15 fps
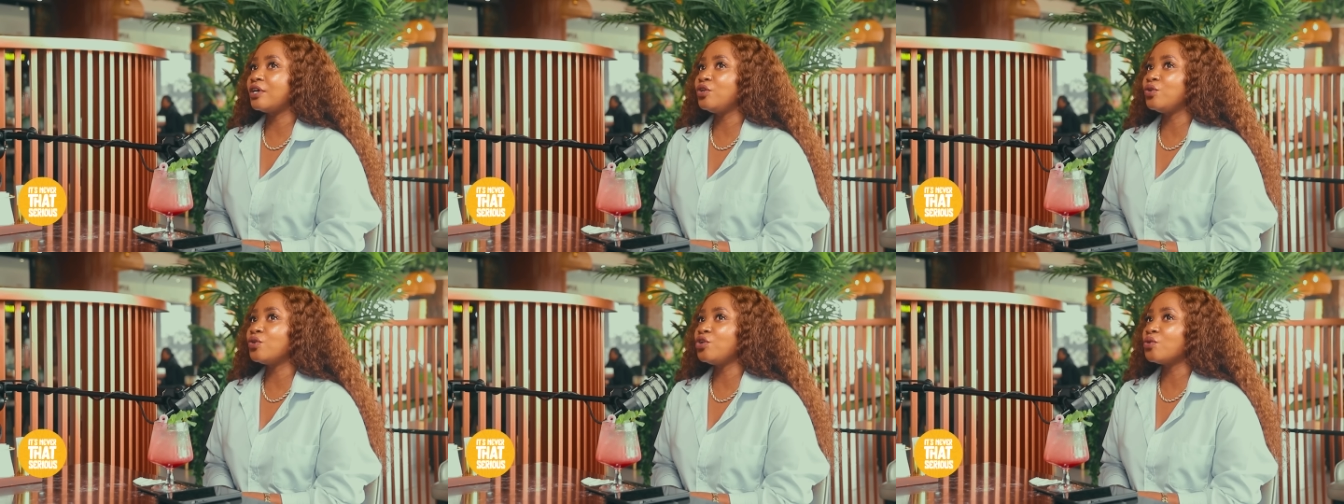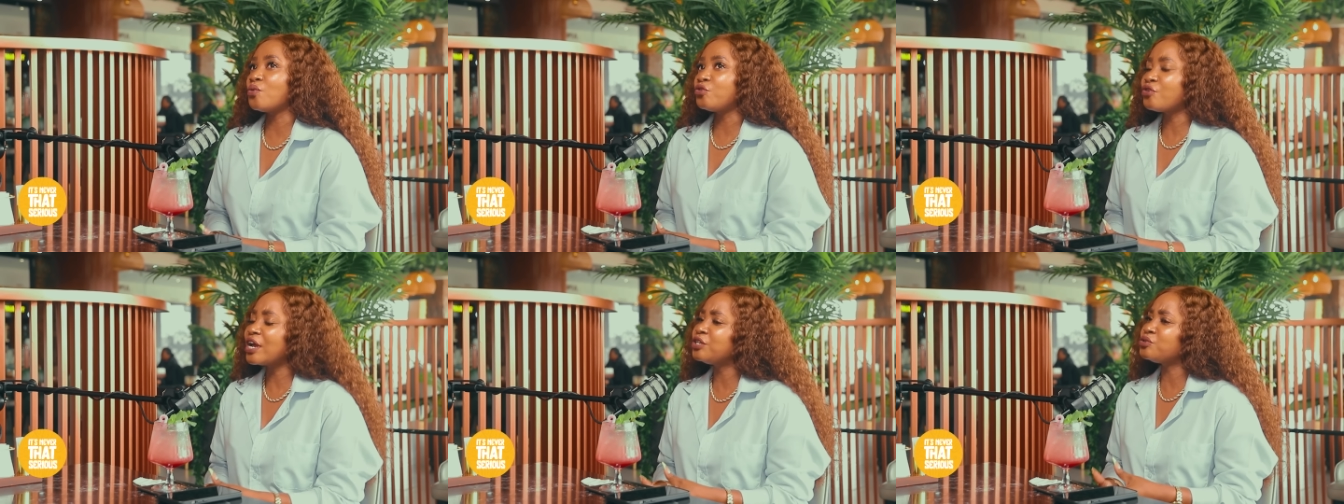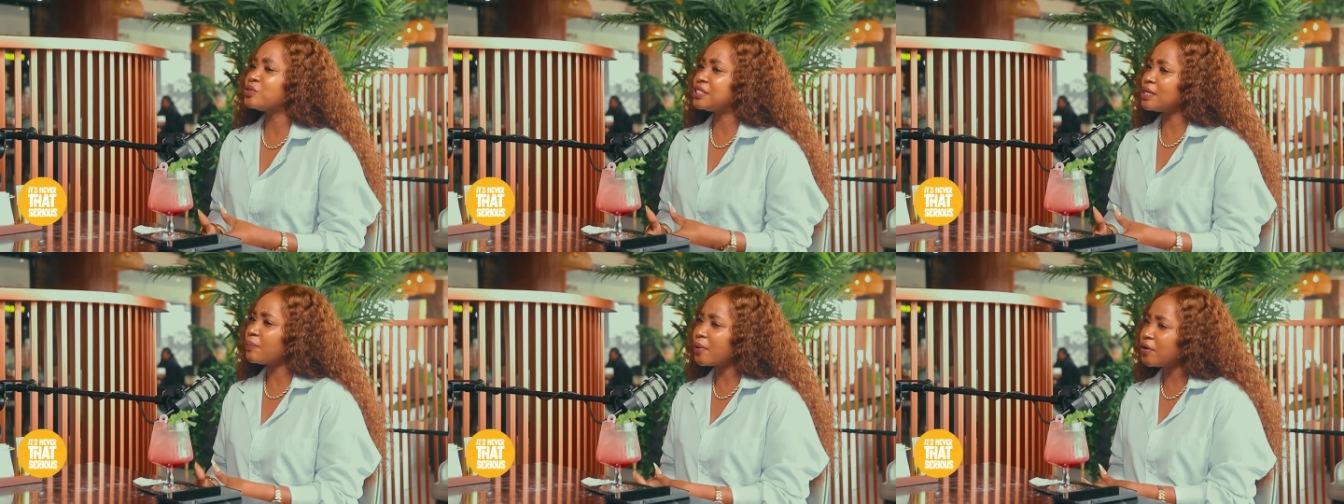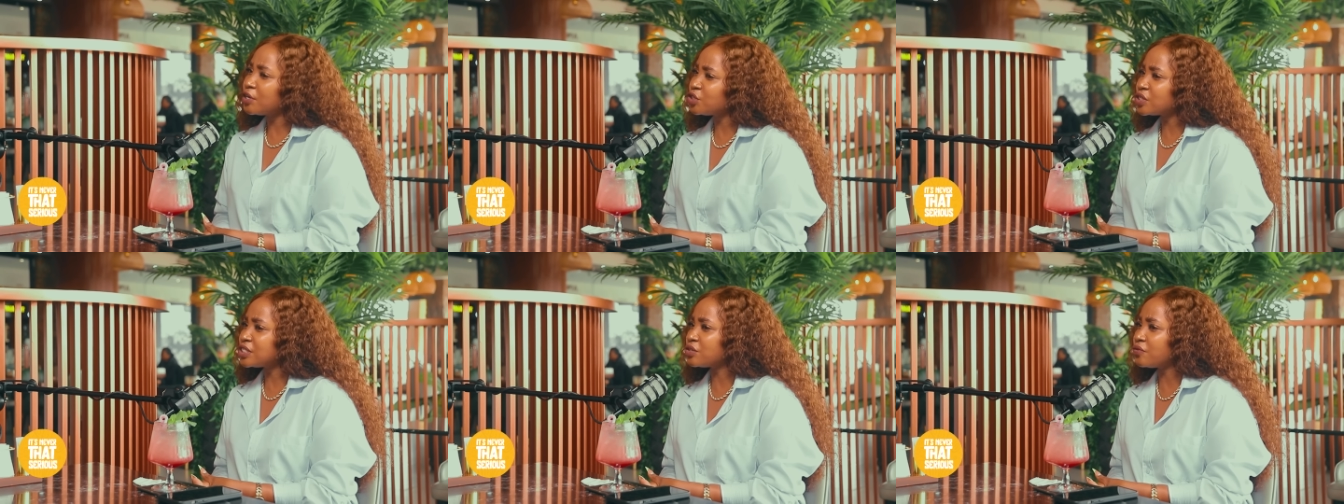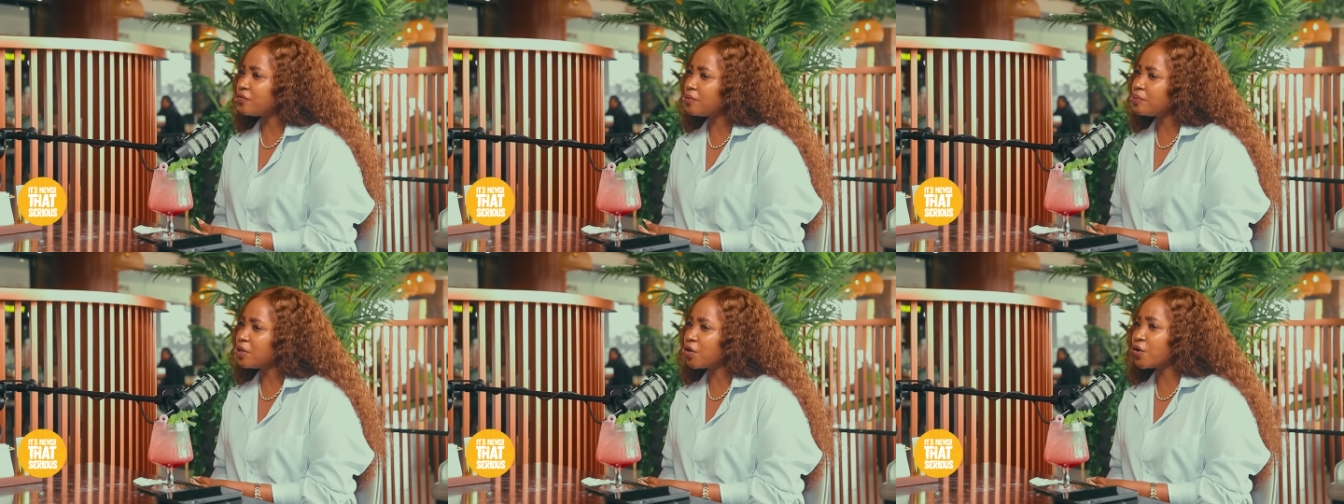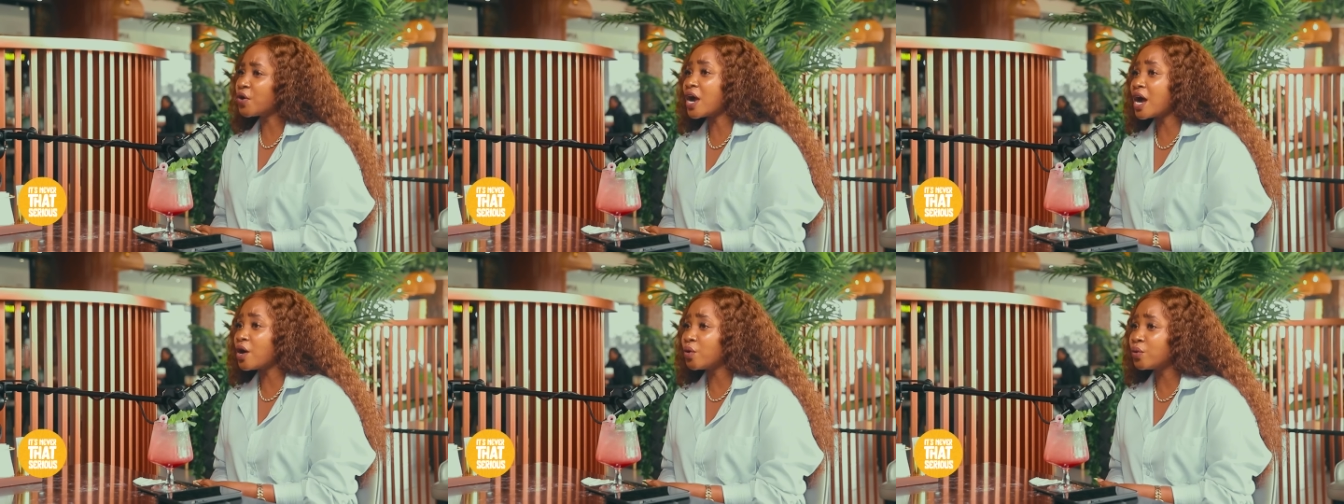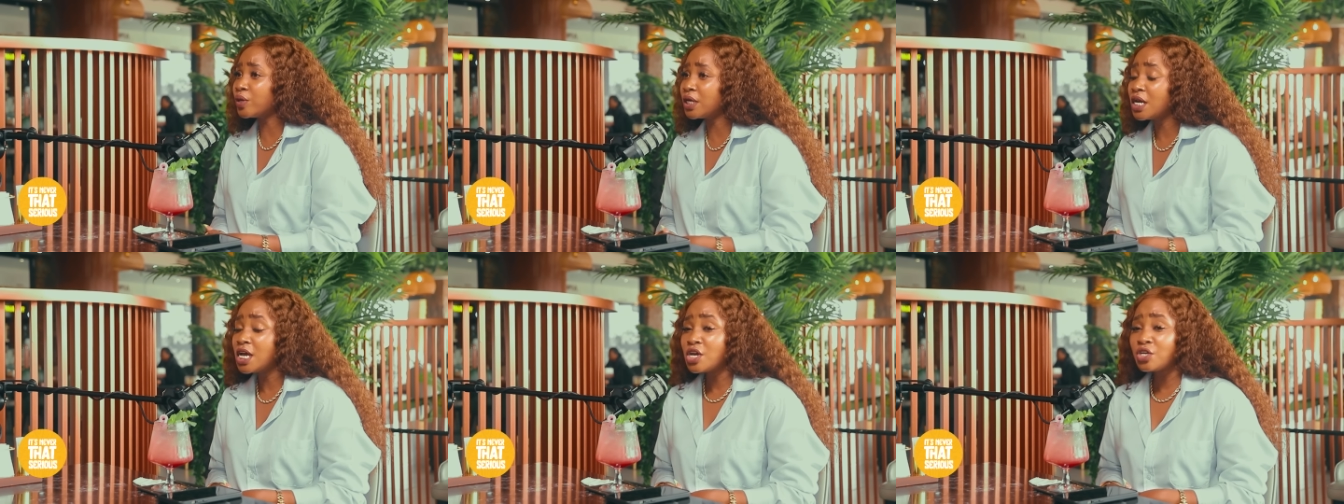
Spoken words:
you're trying to separate yourself from the crowd.